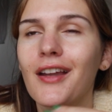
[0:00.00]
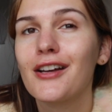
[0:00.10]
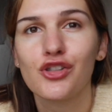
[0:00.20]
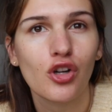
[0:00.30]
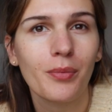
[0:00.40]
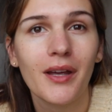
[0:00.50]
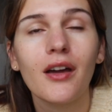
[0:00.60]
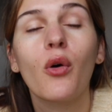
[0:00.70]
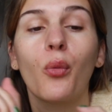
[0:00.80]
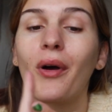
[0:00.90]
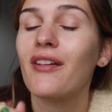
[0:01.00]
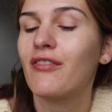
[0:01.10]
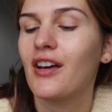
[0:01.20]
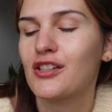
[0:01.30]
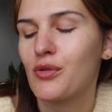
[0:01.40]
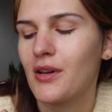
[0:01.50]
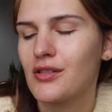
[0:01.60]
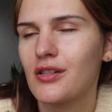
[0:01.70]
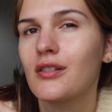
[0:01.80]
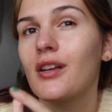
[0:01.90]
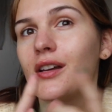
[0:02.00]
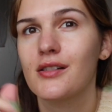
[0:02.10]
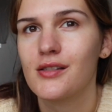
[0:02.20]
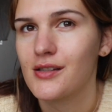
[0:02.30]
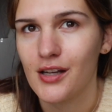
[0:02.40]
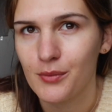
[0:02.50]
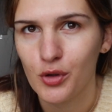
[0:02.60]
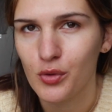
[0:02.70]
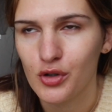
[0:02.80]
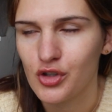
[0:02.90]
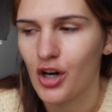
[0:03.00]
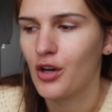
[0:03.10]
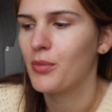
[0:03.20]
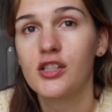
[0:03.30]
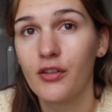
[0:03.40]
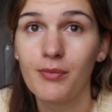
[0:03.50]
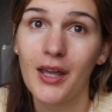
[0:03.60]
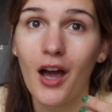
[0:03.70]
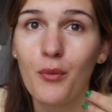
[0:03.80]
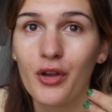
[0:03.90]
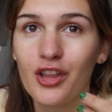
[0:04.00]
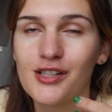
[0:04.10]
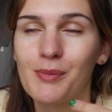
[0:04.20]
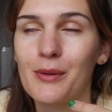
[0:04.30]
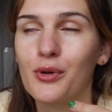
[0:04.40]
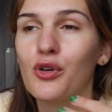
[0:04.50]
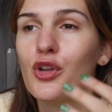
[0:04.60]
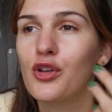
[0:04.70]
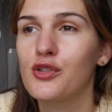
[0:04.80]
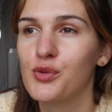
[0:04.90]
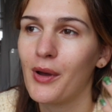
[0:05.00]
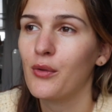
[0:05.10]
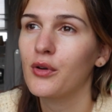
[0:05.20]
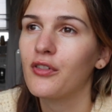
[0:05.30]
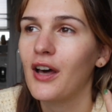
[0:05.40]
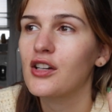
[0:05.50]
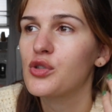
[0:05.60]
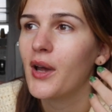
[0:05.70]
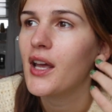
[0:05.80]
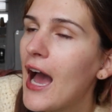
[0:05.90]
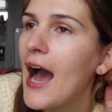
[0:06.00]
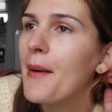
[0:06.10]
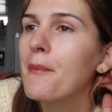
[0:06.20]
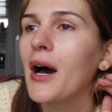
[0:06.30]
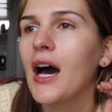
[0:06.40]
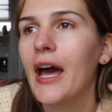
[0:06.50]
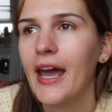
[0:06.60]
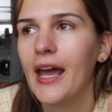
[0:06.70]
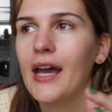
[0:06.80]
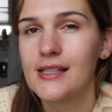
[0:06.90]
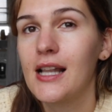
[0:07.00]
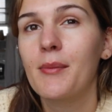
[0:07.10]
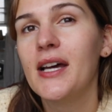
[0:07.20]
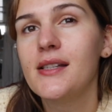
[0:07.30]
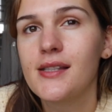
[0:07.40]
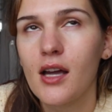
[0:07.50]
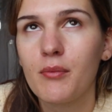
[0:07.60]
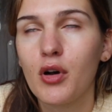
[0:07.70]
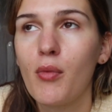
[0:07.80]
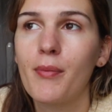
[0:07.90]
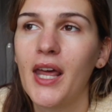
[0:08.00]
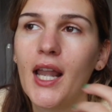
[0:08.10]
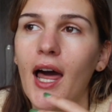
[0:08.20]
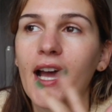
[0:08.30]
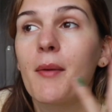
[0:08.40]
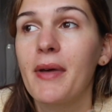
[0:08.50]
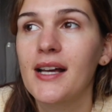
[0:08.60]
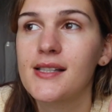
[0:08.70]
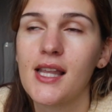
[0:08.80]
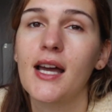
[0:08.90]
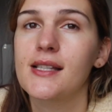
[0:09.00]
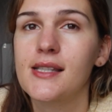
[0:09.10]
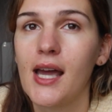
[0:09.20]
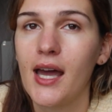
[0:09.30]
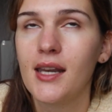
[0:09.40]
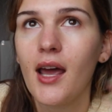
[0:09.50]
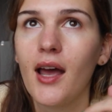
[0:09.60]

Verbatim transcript: Next topic, weight fluctuation in a sustainable wardrobe. So for me, I'm one of those people whose weight will fluctuate. At my slimmest, I'm probably like a big size 10,